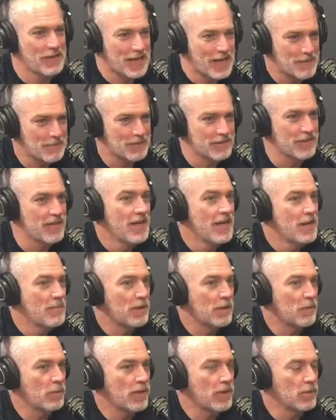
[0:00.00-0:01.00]
Hamilton,
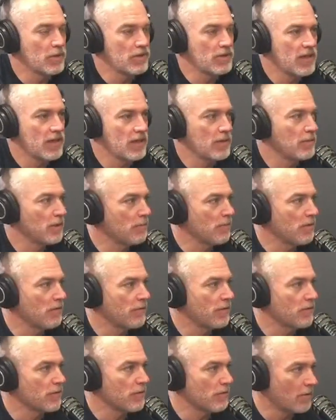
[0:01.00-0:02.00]
but we were telling people
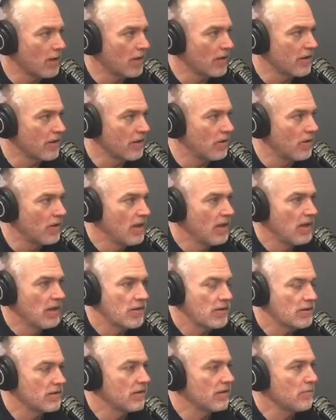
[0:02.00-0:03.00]
from Toronto,
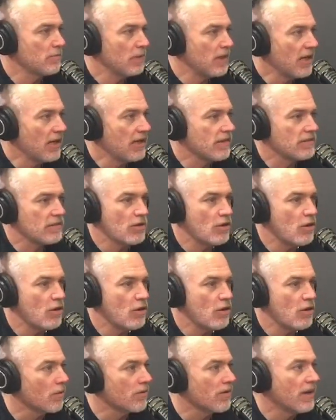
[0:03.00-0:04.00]
there's this place
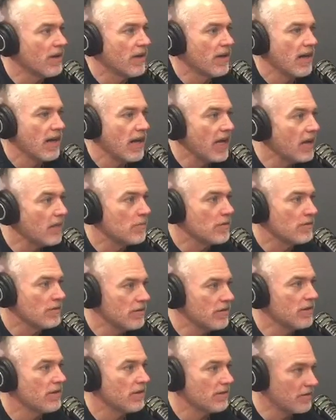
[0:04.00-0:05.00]
called
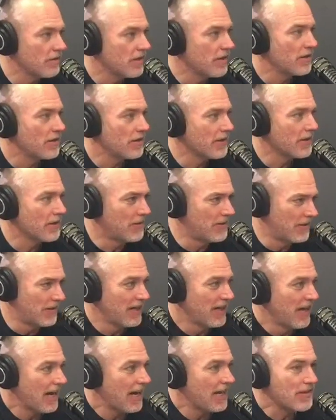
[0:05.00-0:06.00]
Hamilton, Ontario.
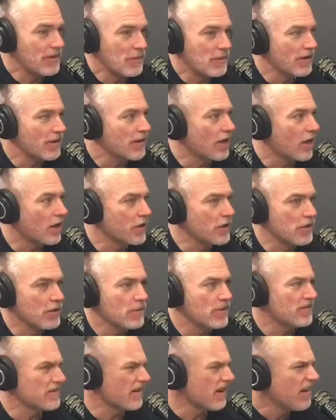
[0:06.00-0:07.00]
Right. And they were like, are
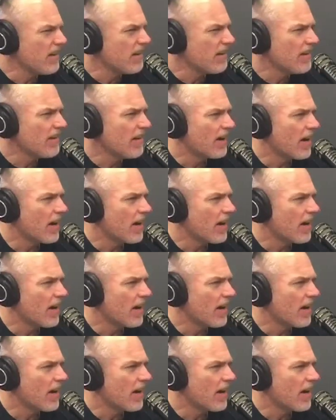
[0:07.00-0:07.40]
you insane?